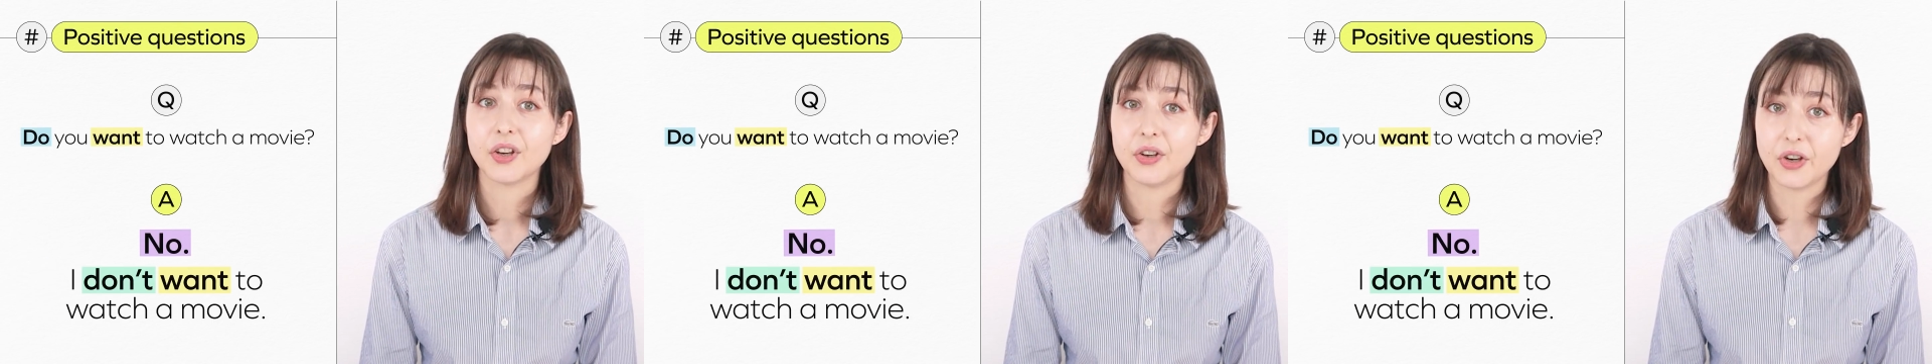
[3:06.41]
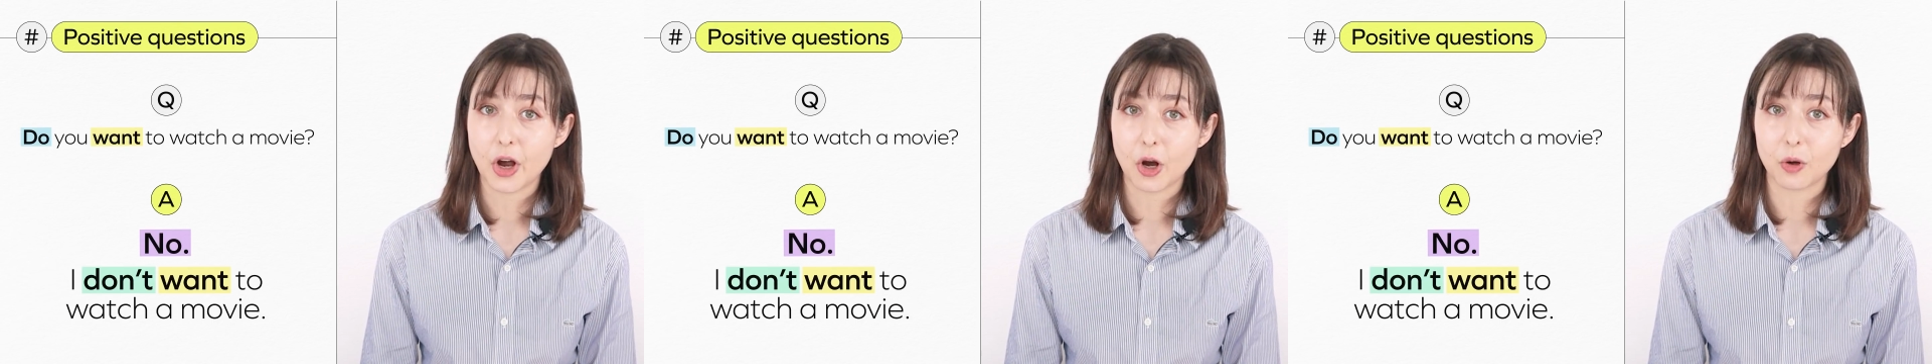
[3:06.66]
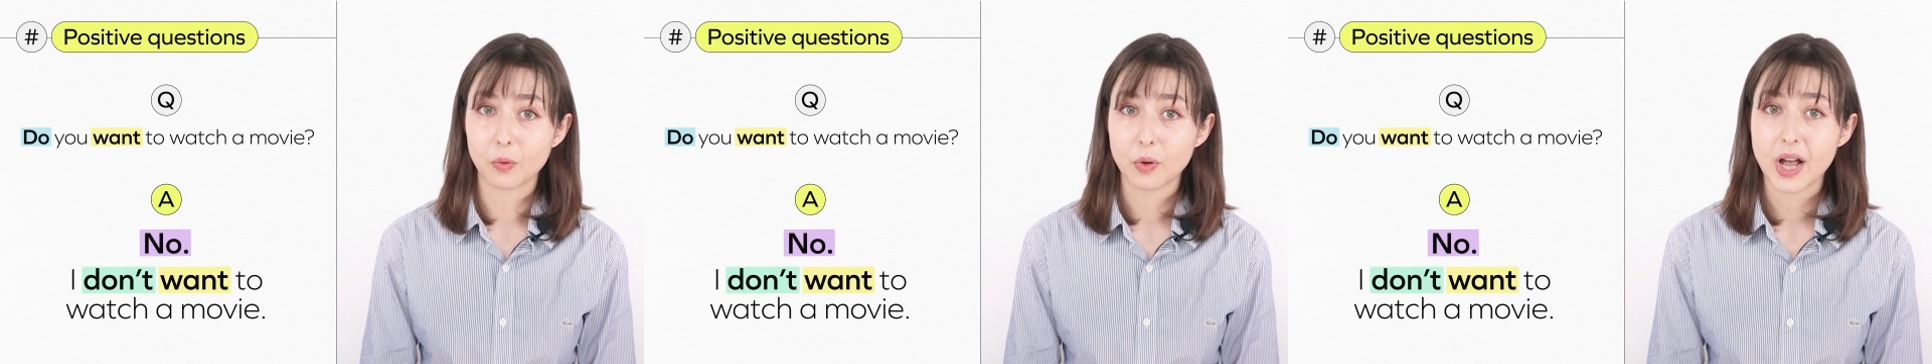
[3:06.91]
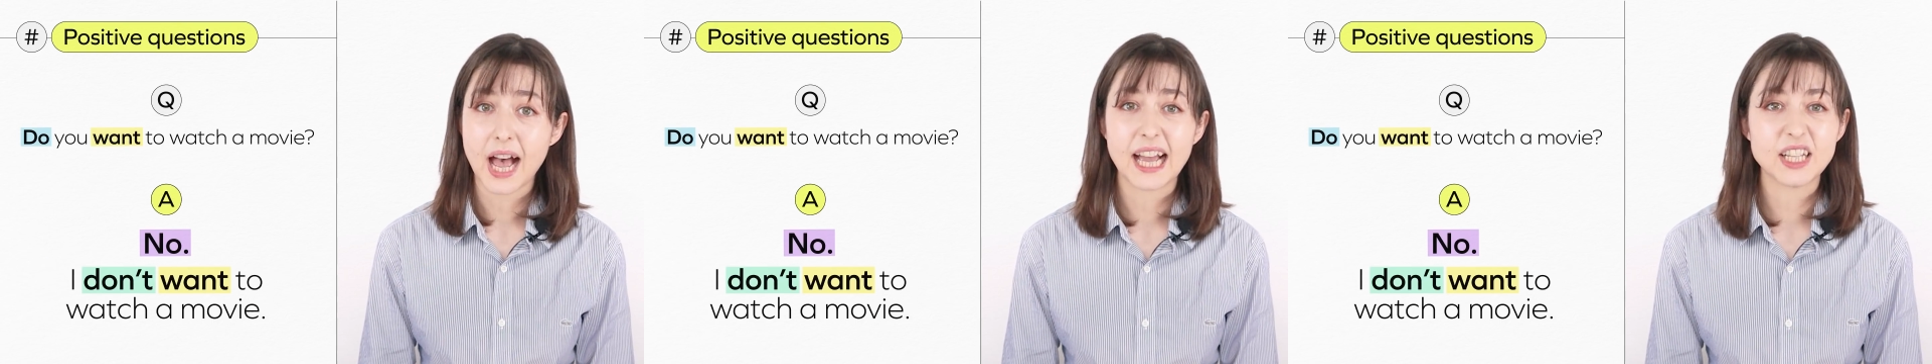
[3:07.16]
no,
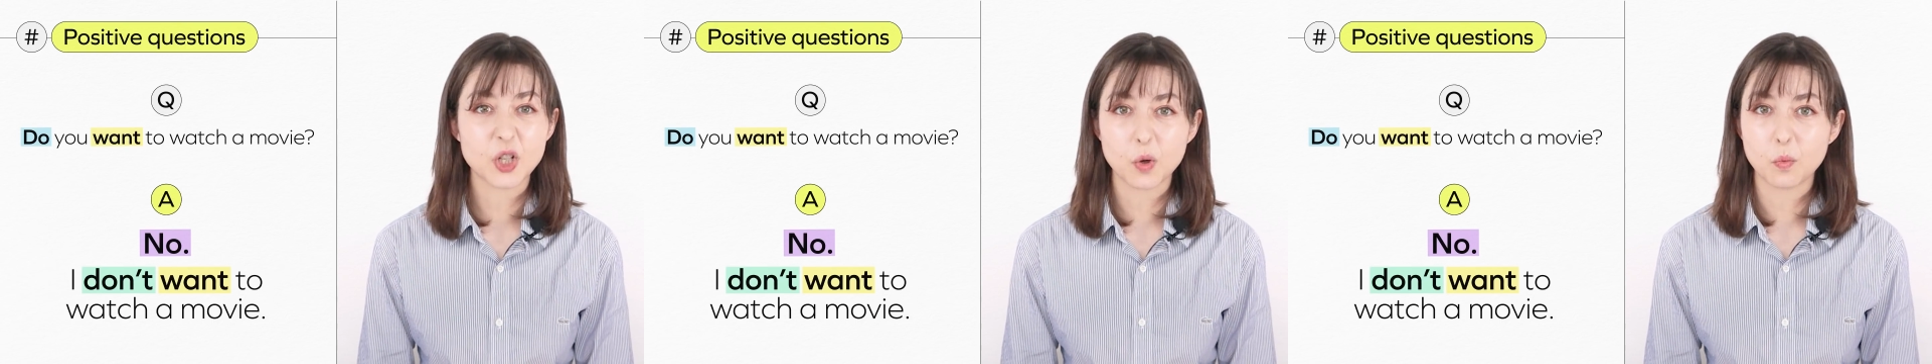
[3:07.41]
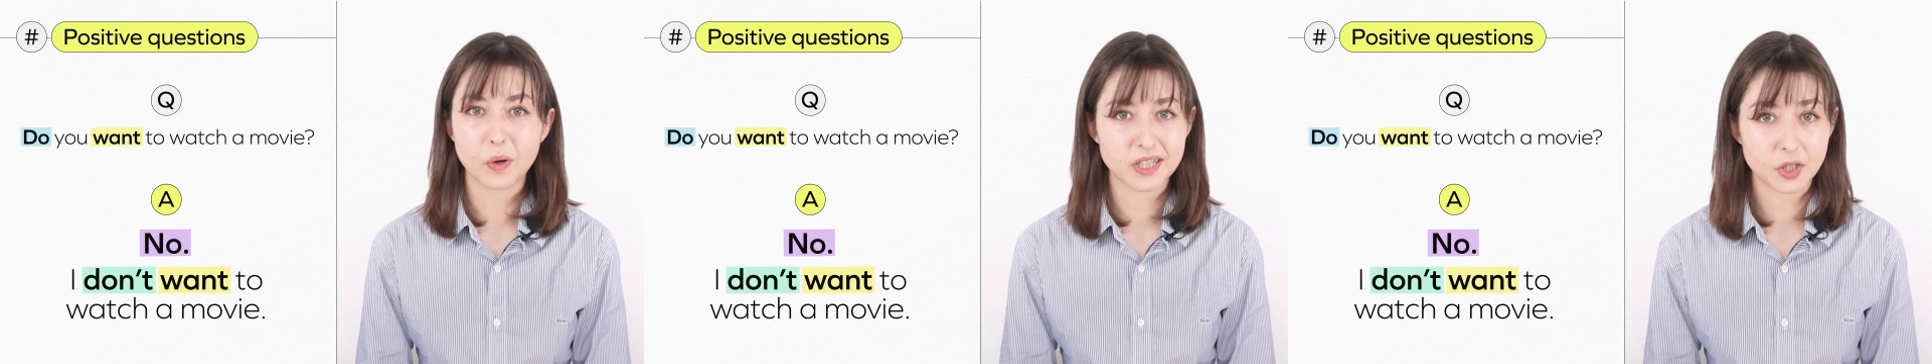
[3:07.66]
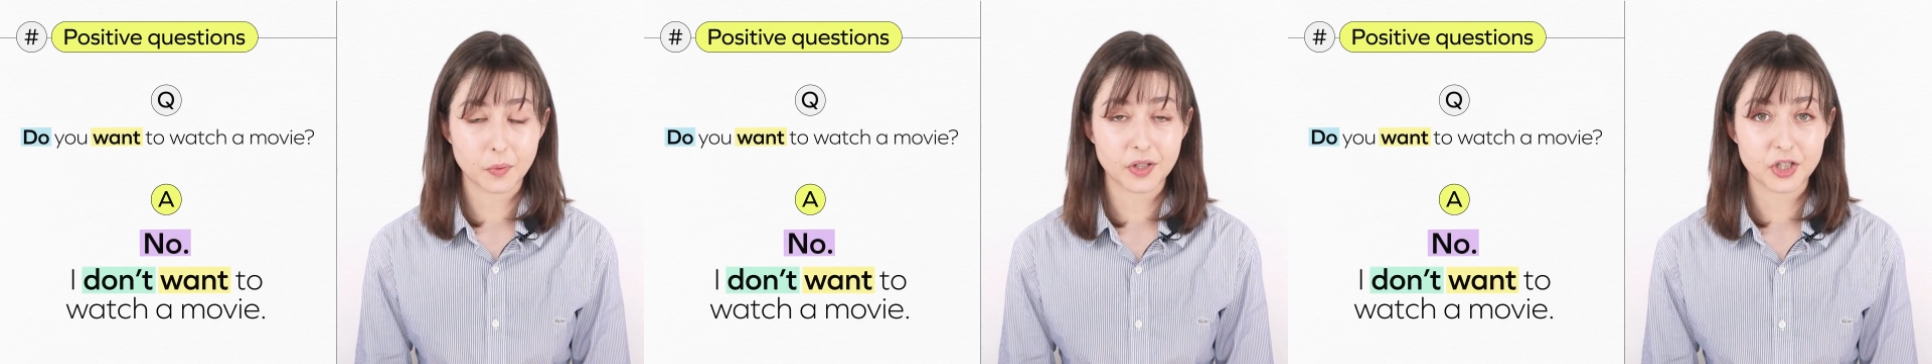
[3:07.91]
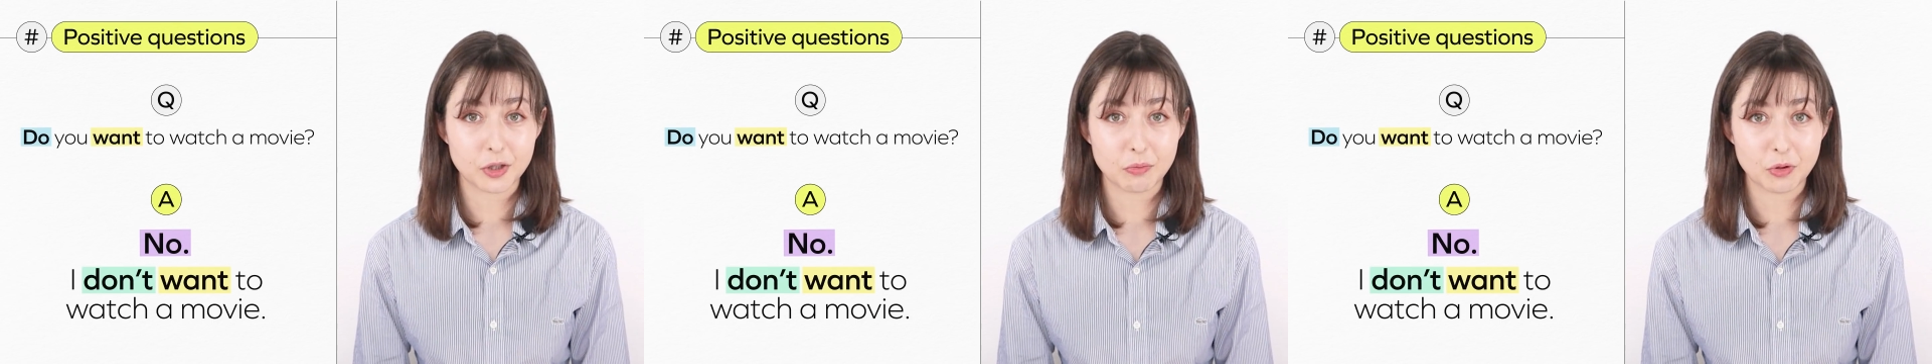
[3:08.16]
I don't want to
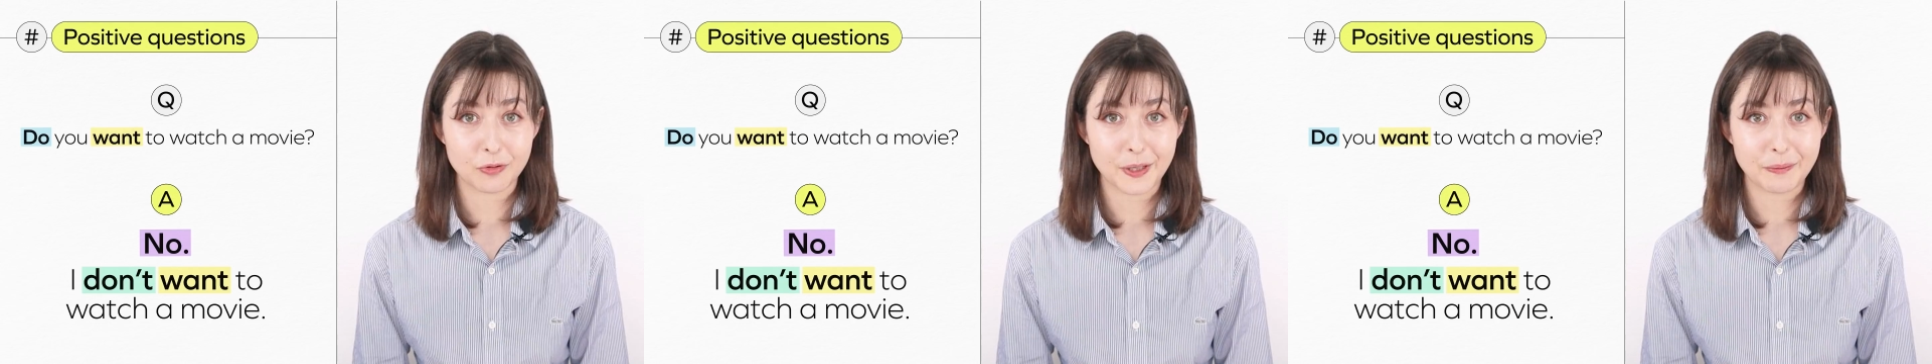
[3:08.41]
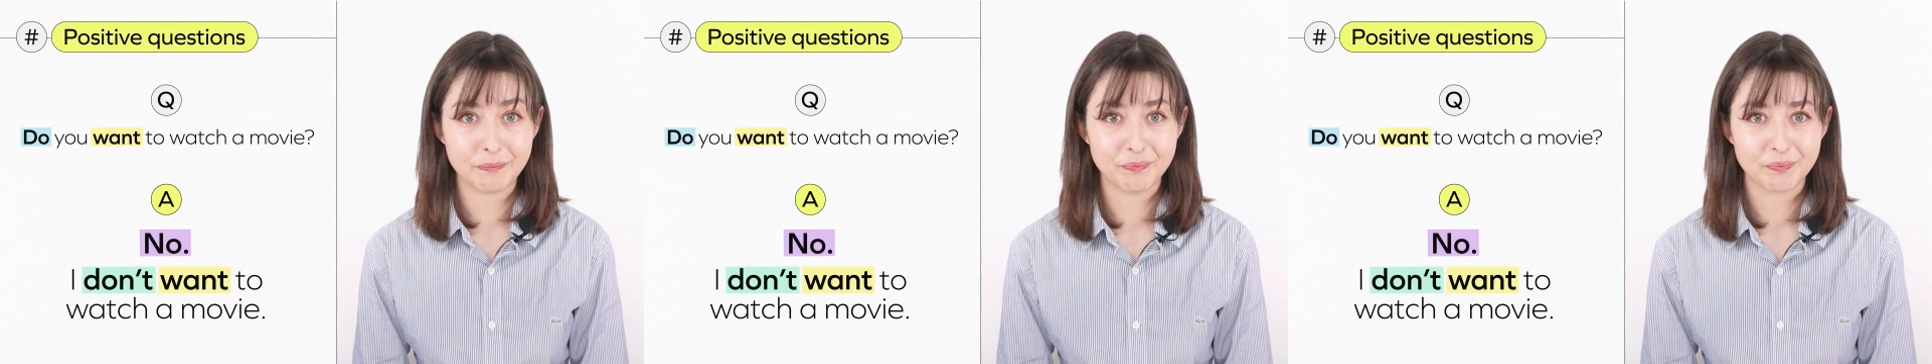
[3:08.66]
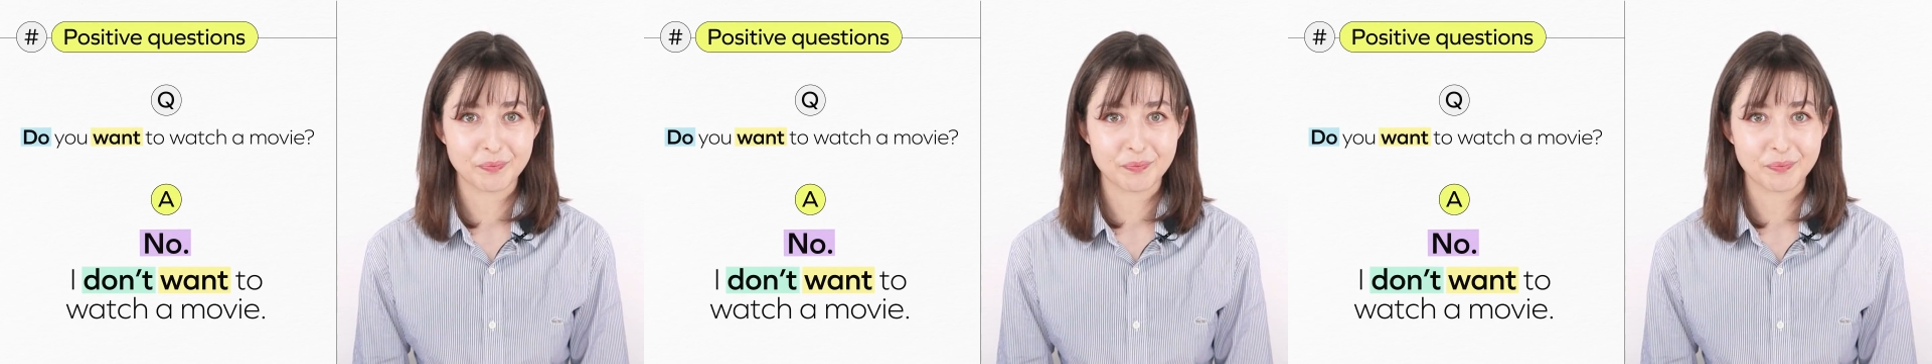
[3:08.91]
watch a movie.